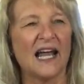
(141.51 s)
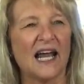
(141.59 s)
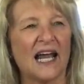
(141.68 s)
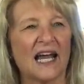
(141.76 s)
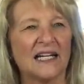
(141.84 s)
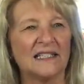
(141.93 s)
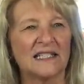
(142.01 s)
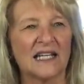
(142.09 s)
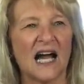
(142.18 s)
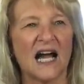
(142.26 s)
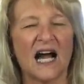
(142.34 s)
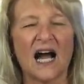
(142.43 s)
and
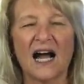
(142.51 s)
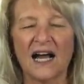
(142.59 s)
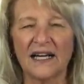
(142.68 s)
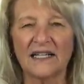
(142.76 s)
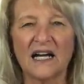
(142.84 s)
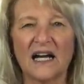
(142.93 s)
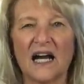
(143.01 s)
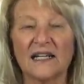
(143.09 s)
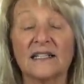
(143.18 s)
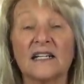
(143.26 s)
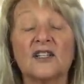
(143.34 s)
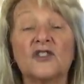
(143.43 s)
I
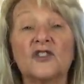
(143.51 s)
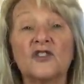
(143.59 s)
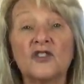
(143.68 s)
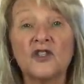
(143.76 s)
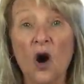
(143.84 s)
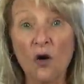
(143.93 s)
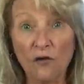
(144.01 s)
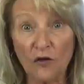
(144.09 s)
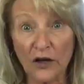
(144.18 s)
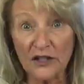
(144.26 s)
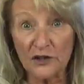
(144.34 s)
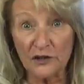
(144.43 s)
got so
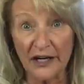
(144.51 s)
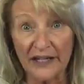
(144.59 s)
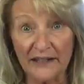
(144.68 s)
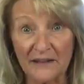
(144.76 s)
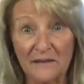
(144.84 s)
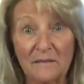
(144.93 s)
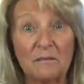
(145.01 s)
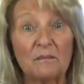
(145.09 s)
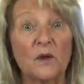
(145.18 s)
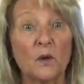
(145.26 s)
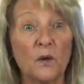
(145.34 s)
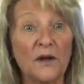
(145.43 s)
frustrated
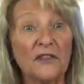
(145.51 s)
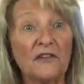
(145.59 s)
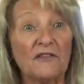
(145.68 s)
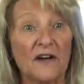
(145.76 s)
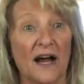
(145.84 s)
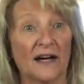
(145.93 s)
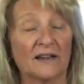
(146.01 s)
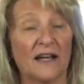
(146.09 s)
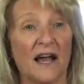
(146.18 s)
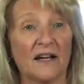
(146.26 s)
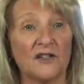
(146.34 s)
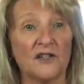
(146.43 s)
with the fact
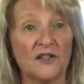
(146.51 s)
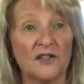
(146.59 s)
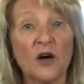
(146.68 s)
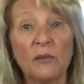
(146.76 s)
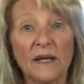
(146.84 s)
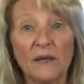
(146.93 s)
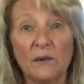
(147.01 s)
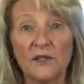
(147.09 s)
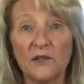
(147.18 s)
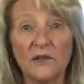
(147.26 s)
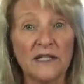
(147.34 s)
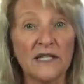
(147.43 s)
that nobody
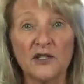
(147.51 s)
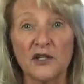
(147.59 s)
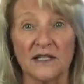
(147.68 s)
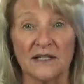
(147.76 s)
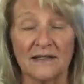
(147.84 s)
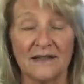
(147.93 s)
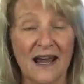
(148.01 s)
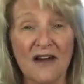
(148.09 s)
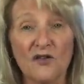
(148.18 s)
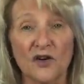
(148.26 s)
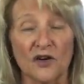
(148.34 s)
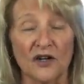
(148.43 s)
would do the dishes
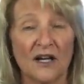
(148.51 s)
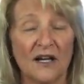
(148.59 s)
ever.